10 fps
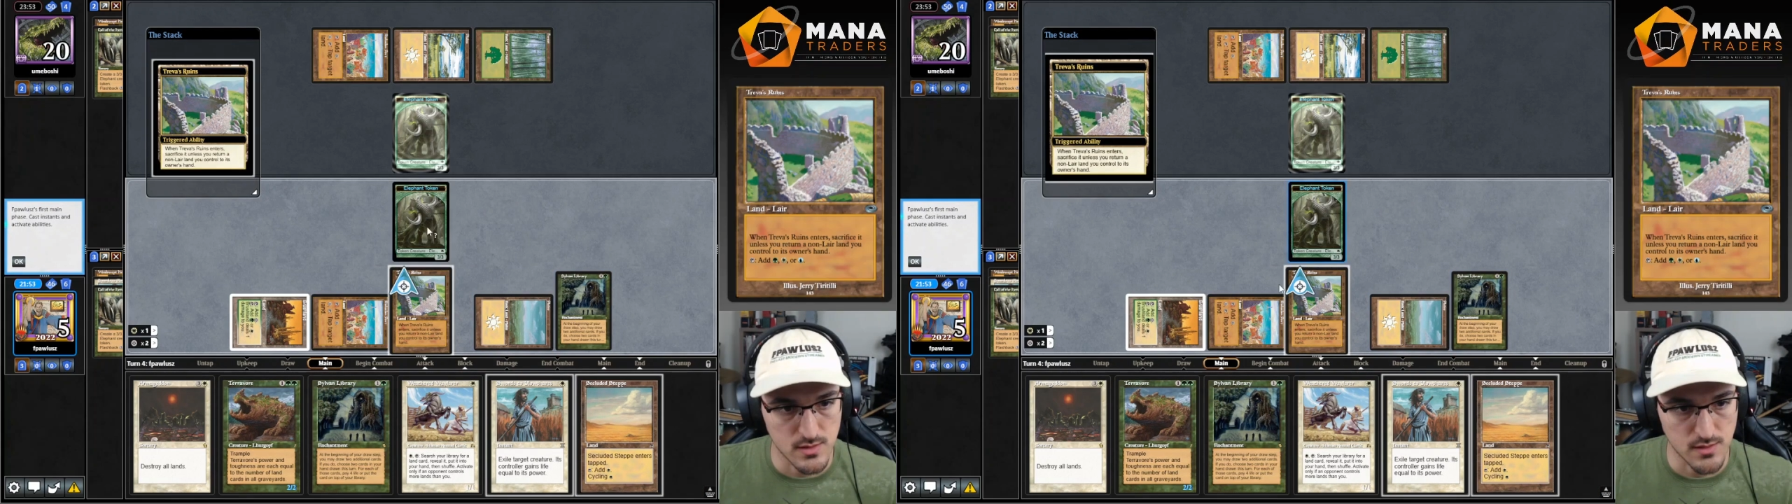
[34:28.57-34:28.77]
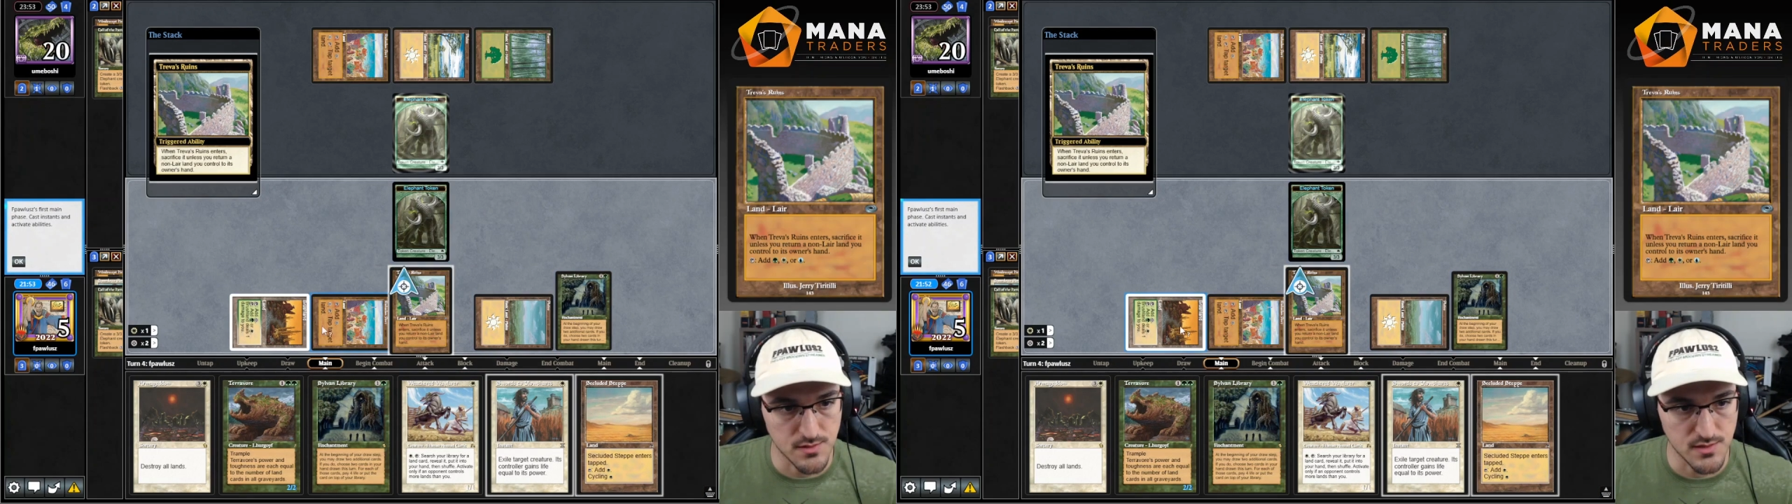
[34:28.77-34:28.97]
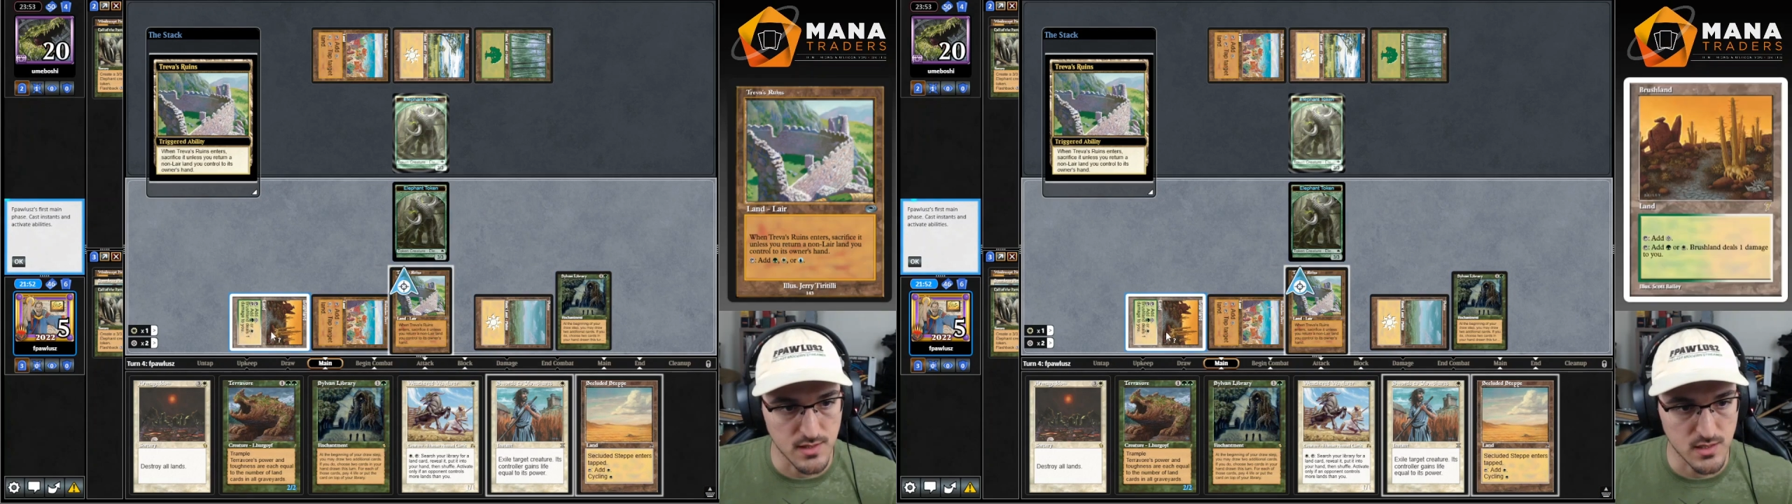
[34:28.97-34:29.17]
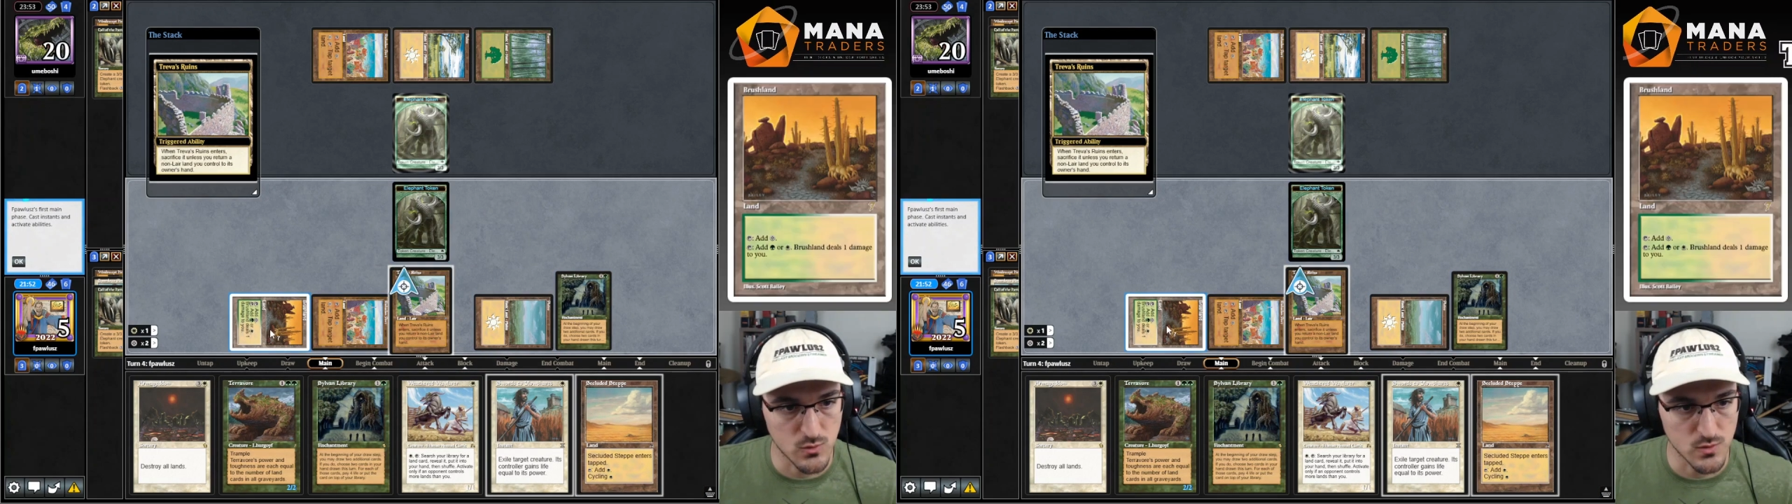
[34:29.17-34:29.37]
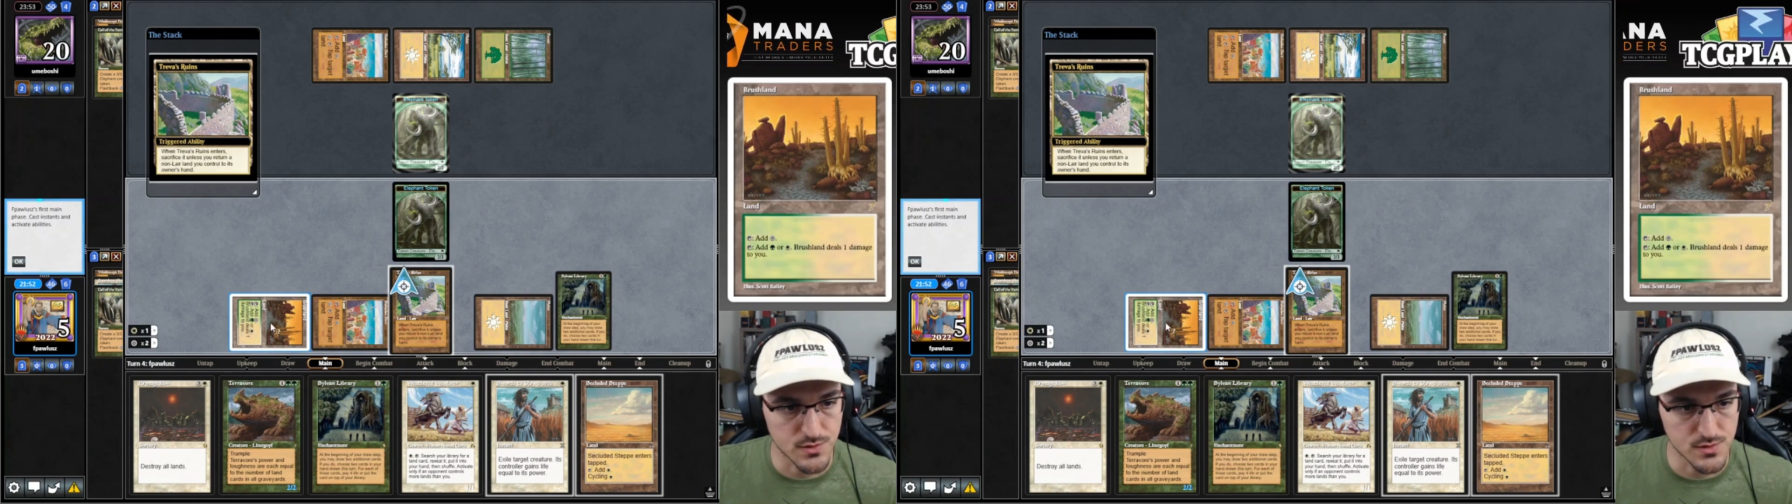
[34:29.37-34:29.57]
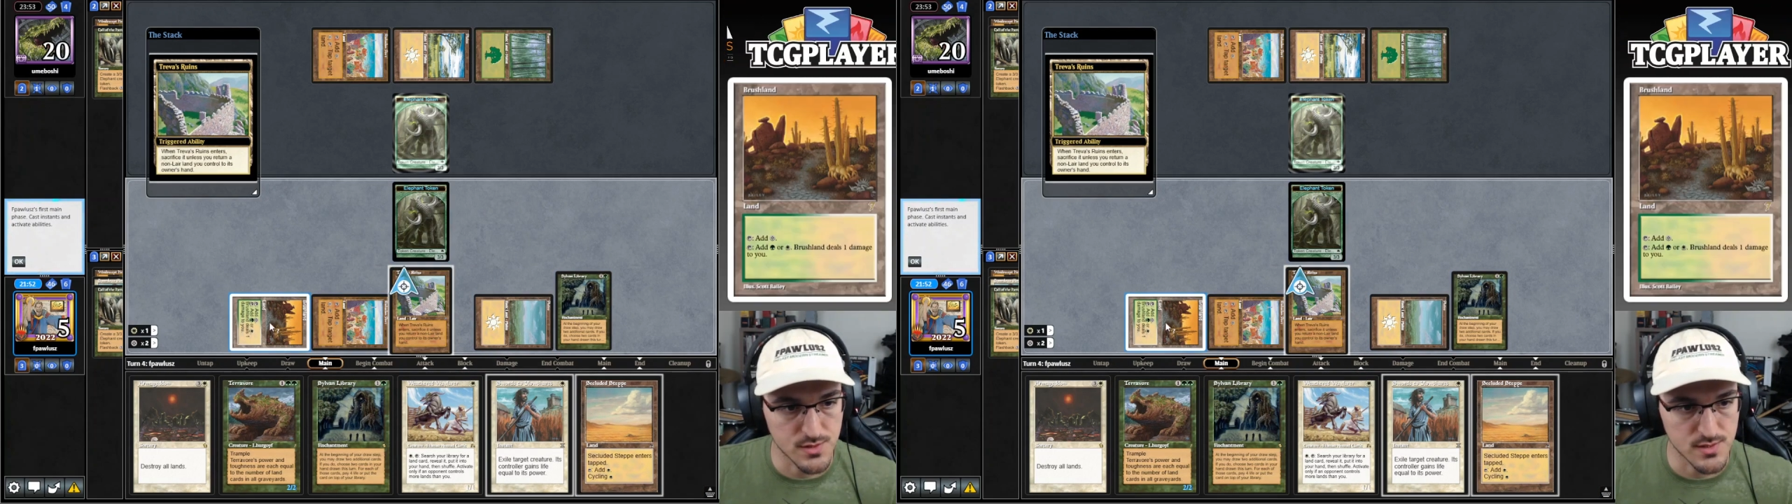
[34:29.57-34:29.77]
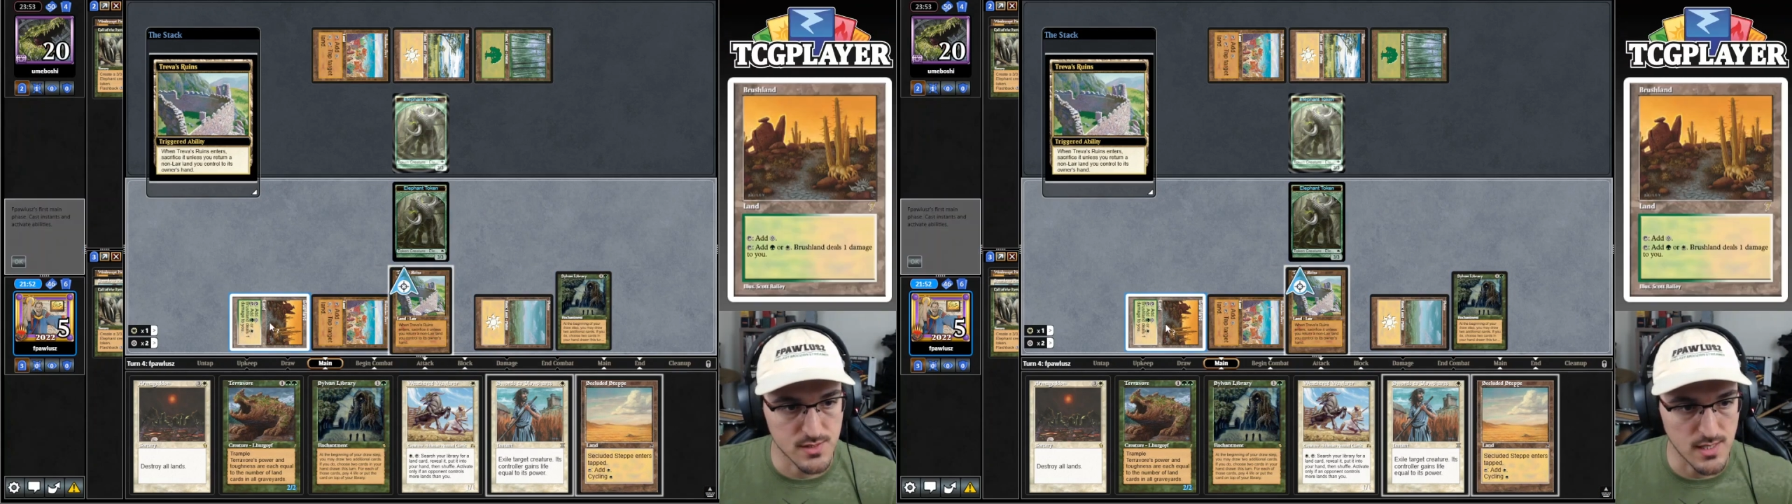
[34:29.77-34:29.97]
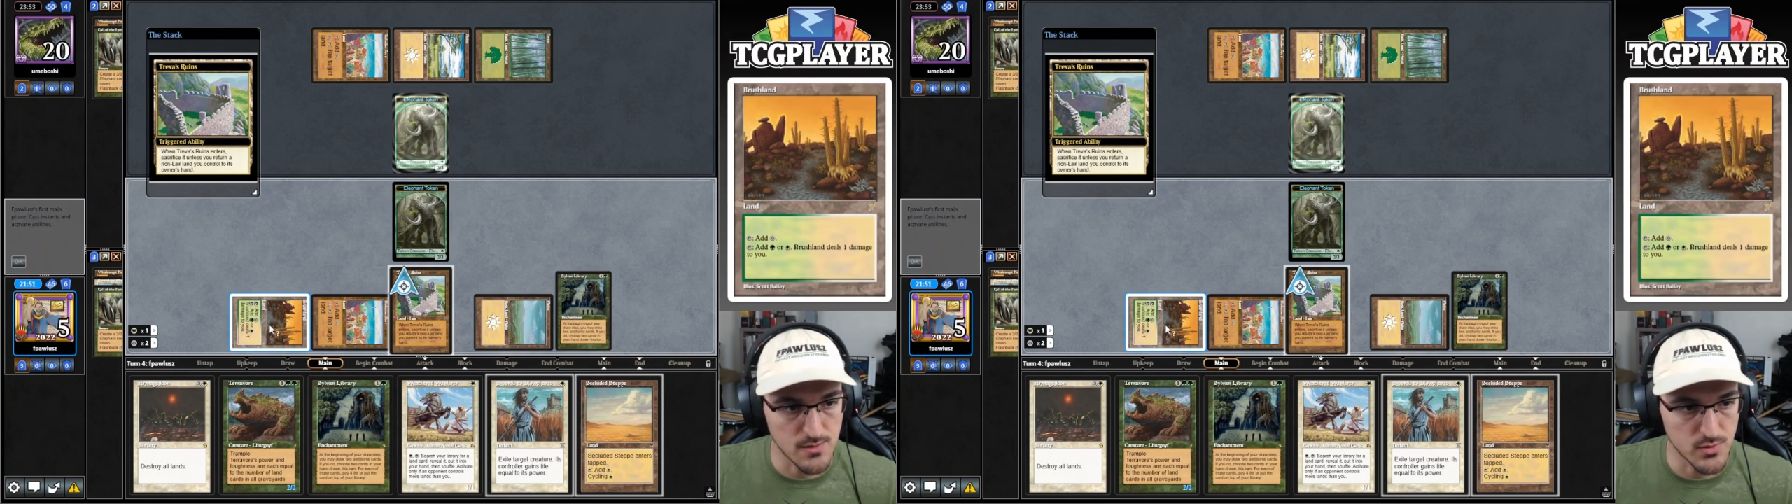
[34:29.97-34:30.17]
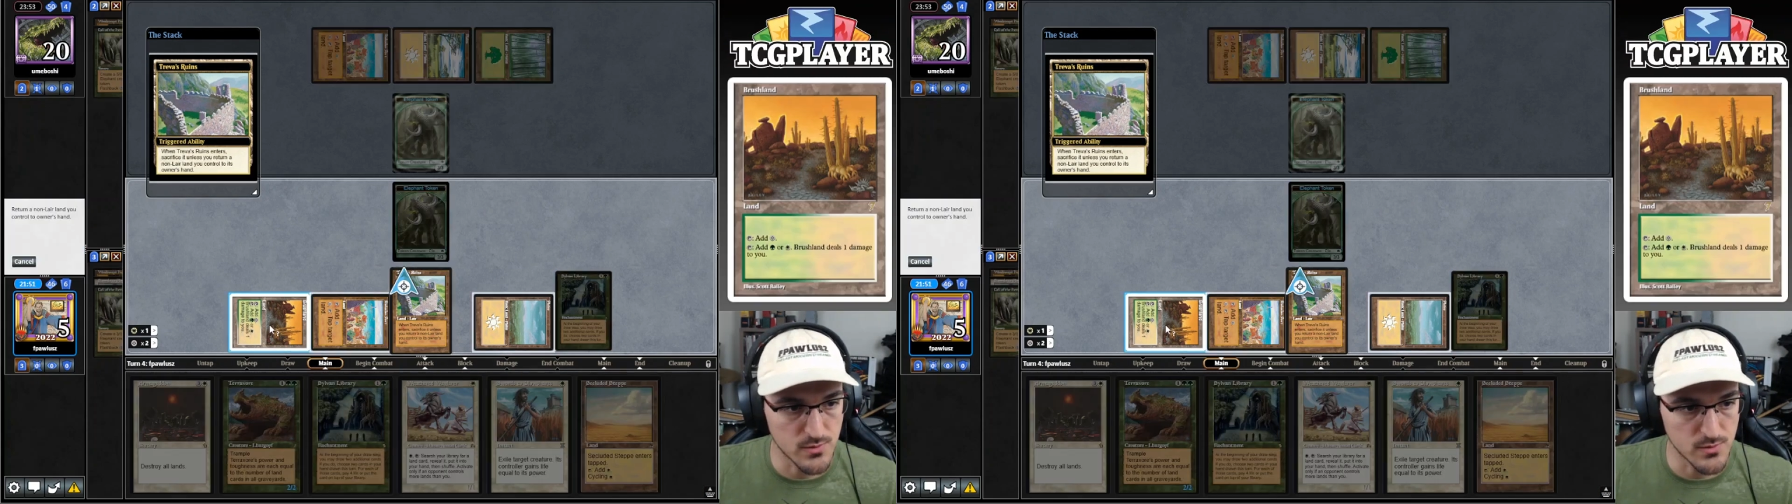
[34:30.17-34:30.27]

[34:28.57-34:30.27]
I think I want to save